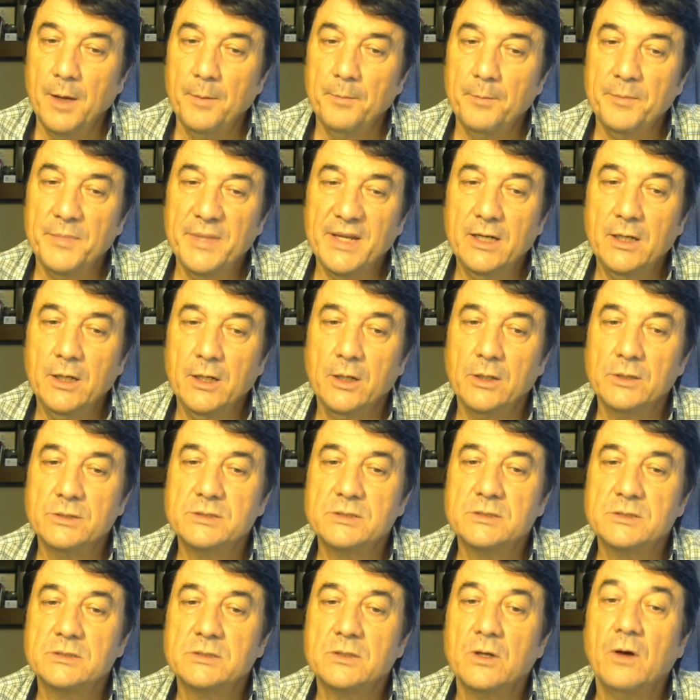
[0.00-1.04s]

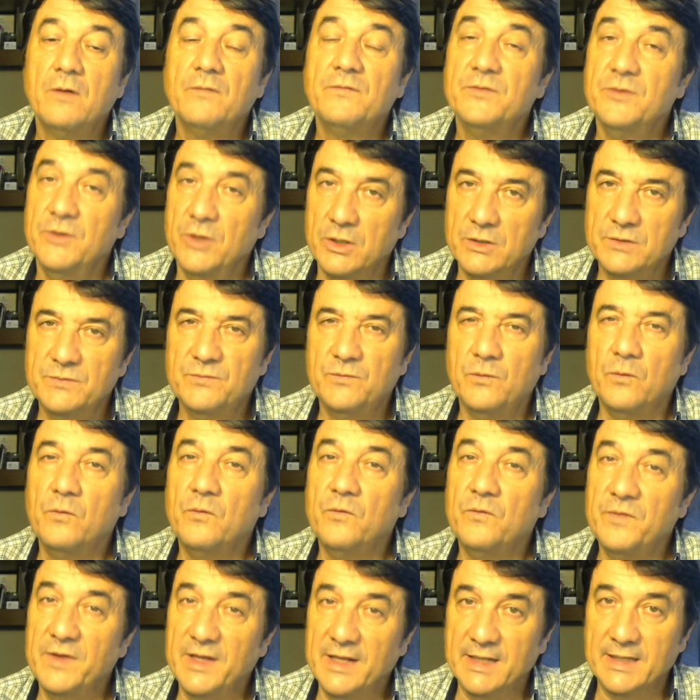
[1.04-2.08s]
because of not
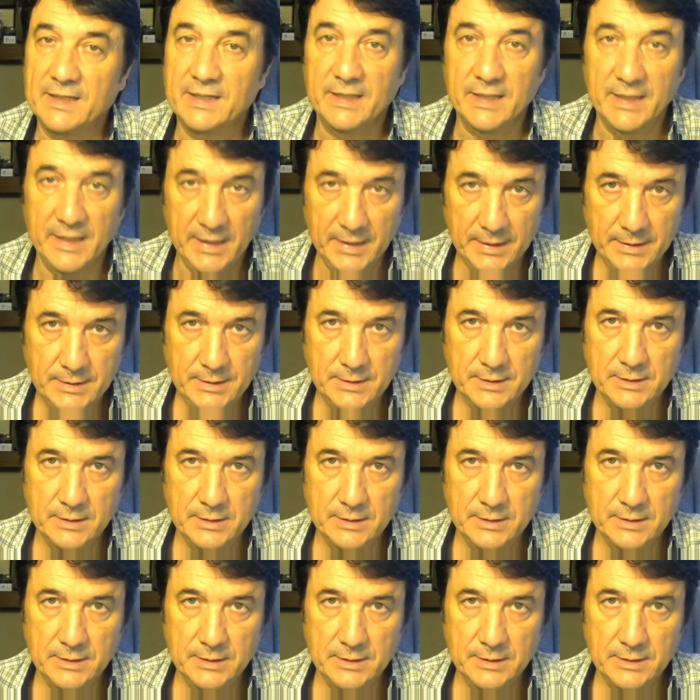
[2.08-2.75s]
fulfilled need